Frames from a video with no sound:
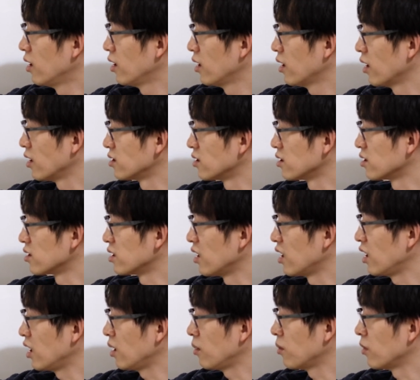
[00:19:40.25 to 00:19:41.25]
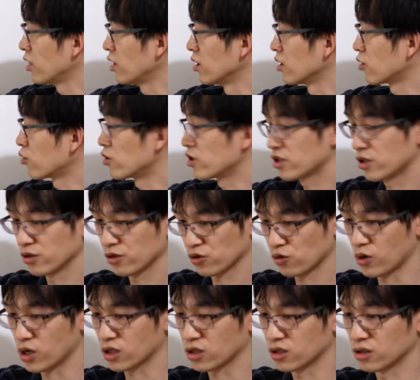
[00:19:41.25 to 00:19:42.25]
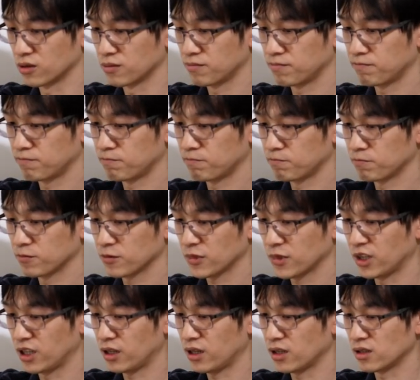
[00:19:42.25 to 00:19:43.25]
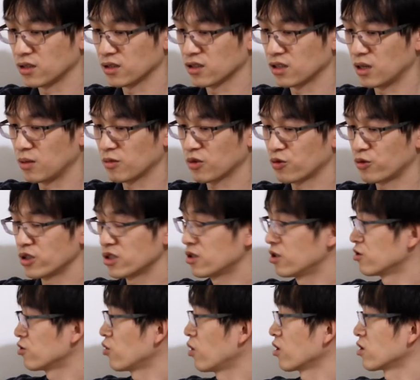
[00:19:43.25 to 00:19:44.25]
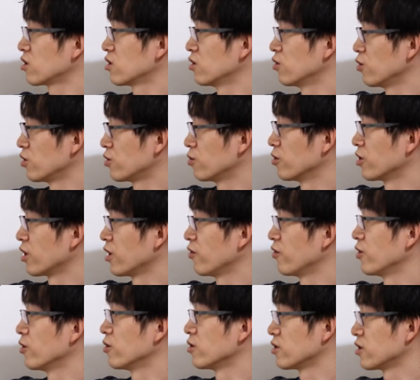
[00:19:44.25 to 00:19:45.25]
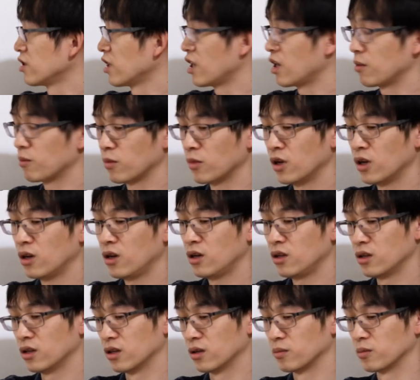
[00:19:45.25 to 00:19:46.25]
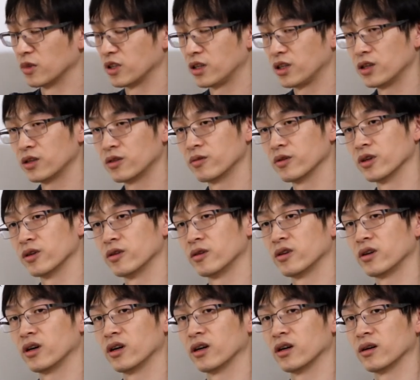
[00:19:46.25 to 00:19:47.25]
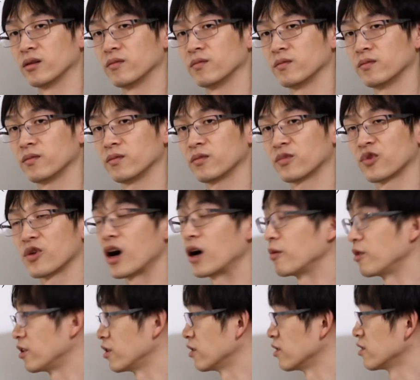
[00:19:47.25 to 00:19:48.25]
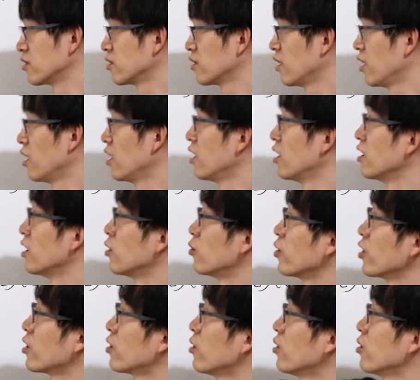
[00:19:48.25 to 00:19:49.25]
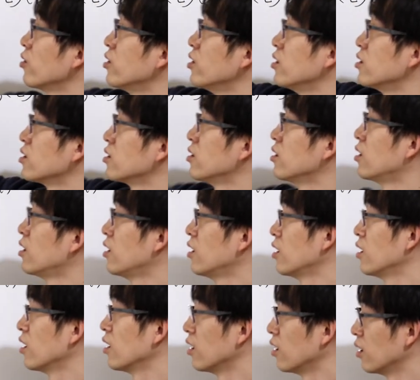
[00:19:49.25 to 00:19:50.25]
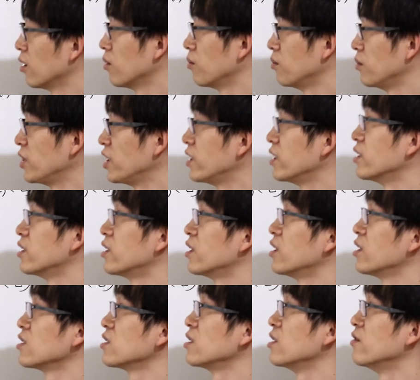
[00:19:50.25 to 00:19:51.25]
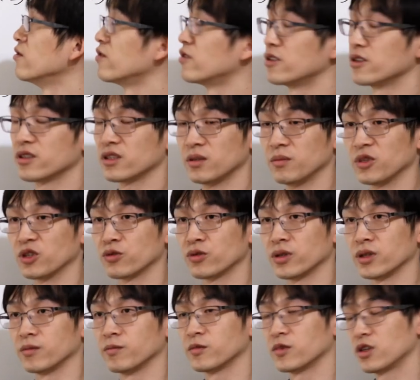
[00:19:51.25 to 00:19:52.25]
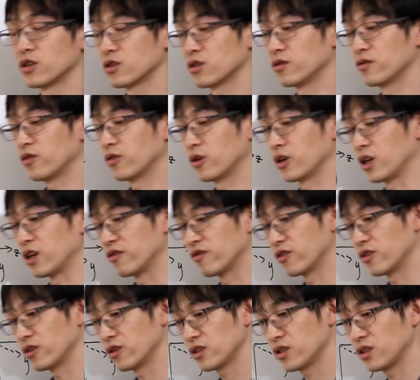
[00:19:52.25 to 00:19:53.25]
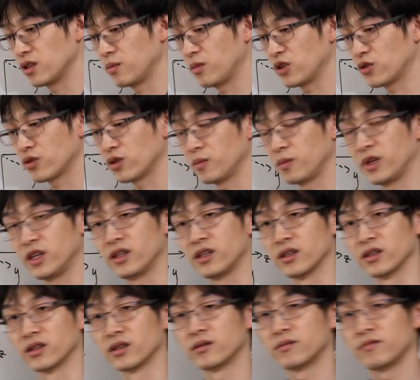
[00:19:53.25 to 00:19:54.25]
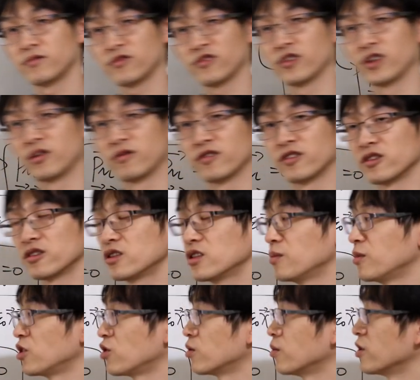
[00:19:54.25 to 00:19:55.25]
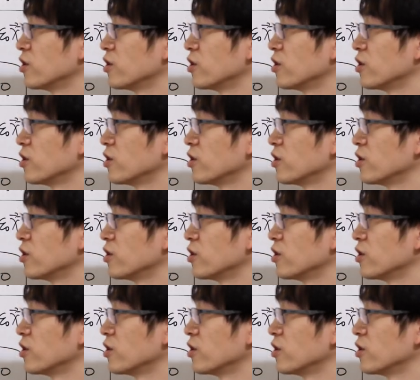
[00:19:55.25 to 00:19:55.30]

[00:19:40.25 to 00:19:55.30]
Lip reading: has the same crystal structure. Okay, has the same crystal structure, which will give you the material parameters. Then we call this media has inverse symmetry. So for inverse symmetry media, for inverse symmetry